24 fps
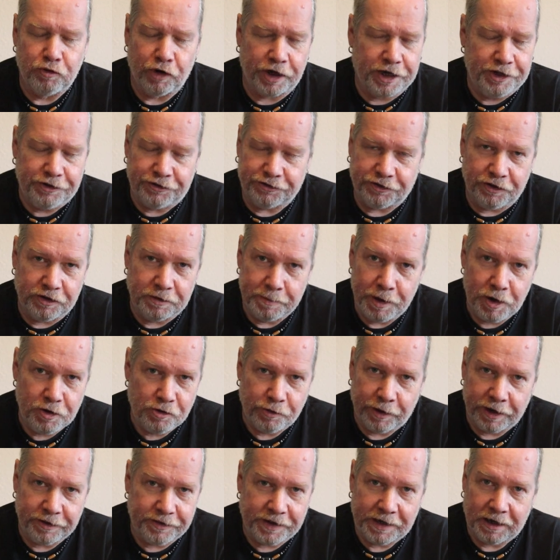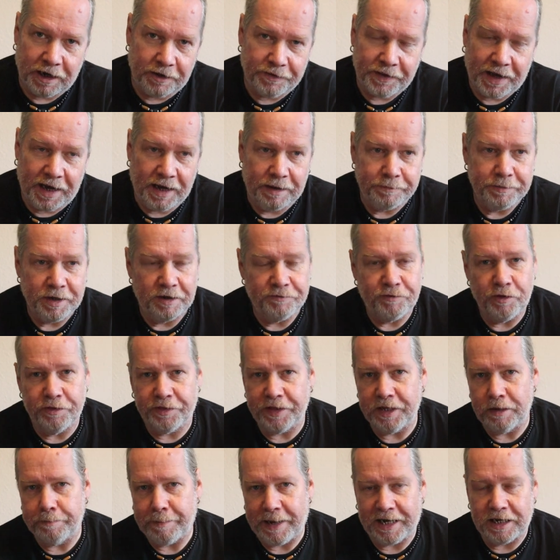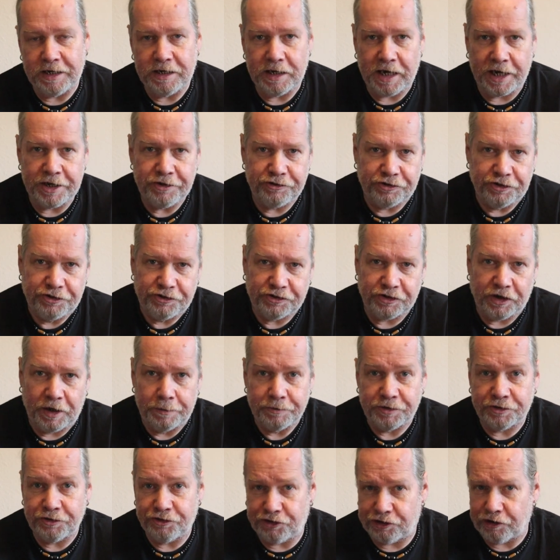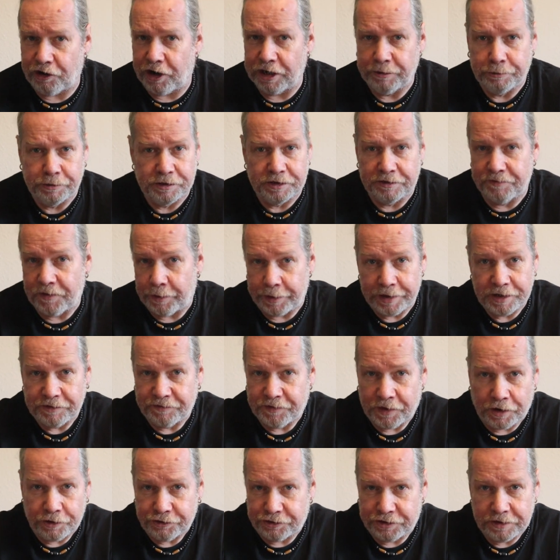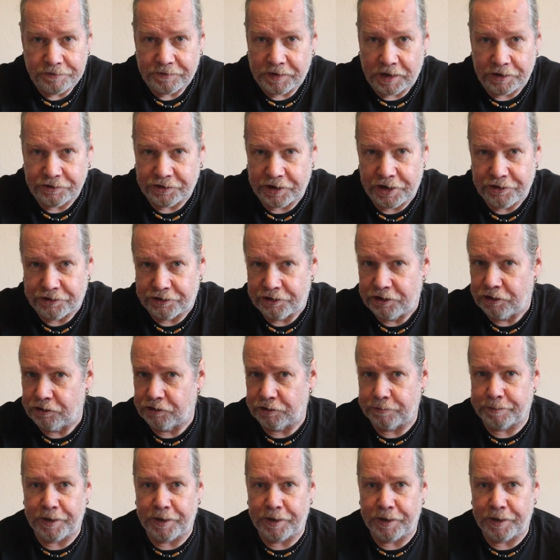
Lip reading: rockets to the moon or anything like that. You know, if you think back in ancient times, China was a very advanced civilization as